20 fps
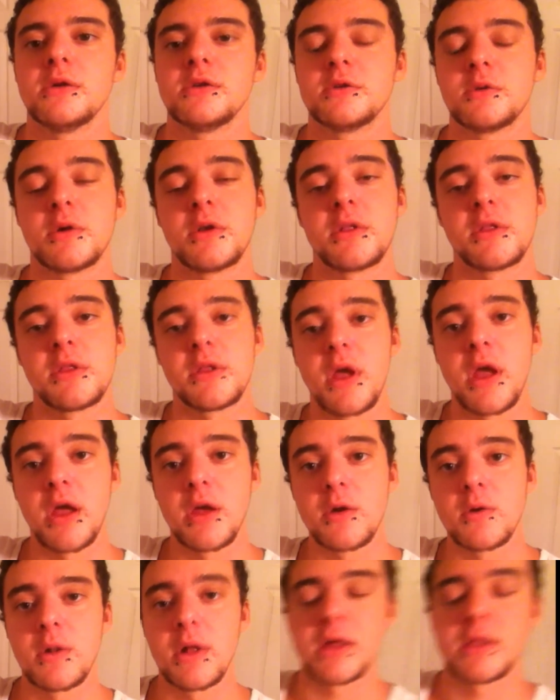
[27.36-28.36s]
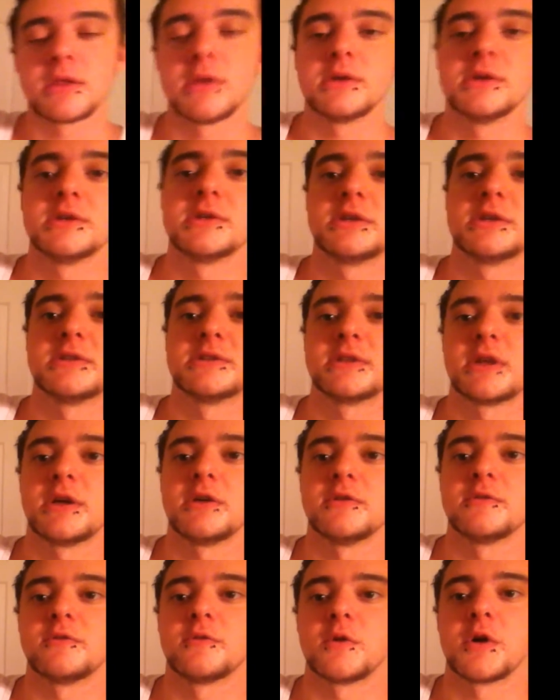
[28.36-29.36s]
shortening the angle and the distance that
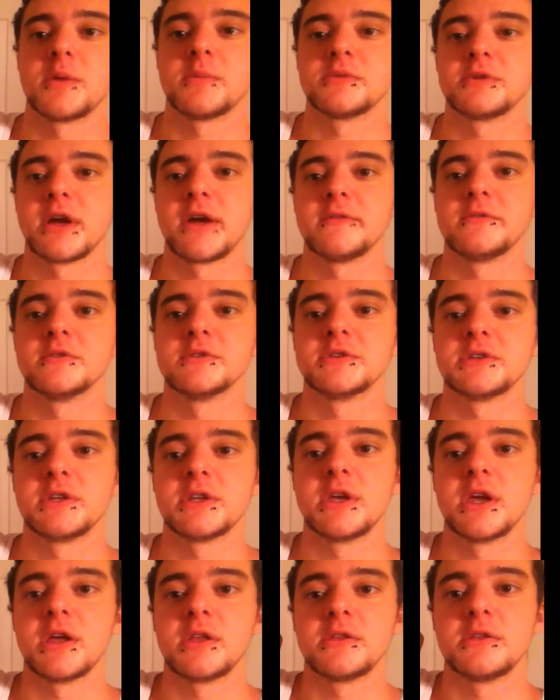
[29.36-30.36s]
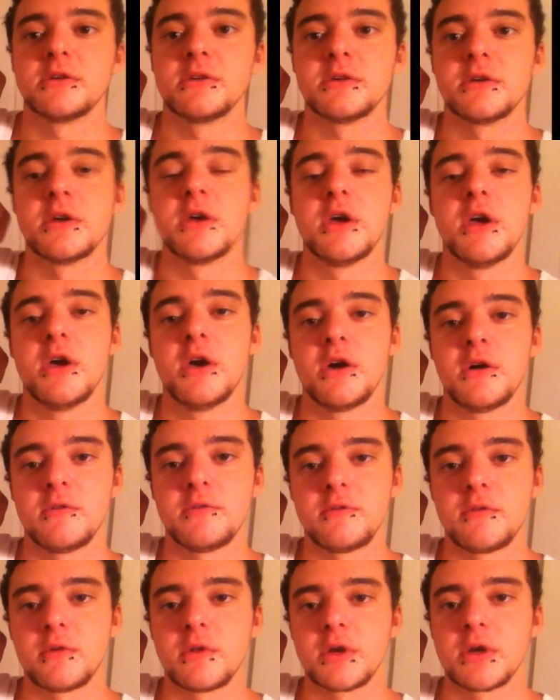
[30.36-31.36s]
your forearm travels to get to a
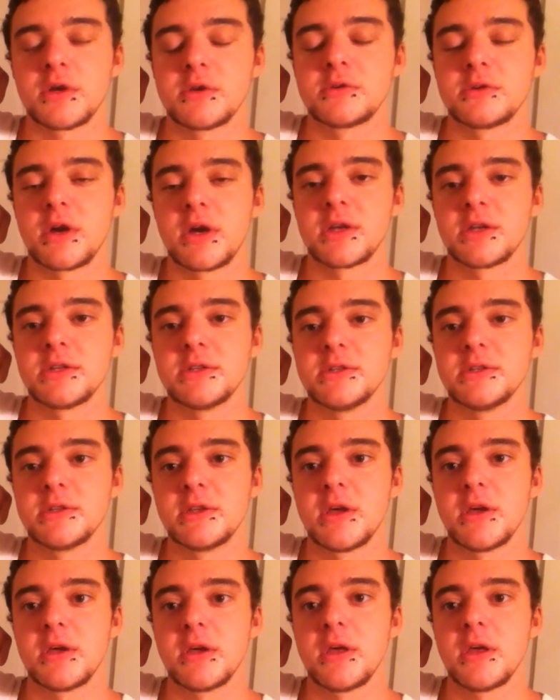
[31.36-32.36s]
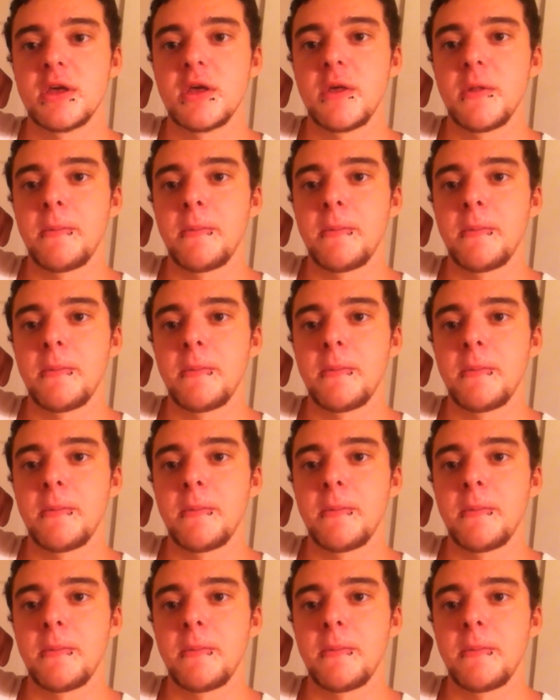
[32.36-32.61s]
fully contracted state.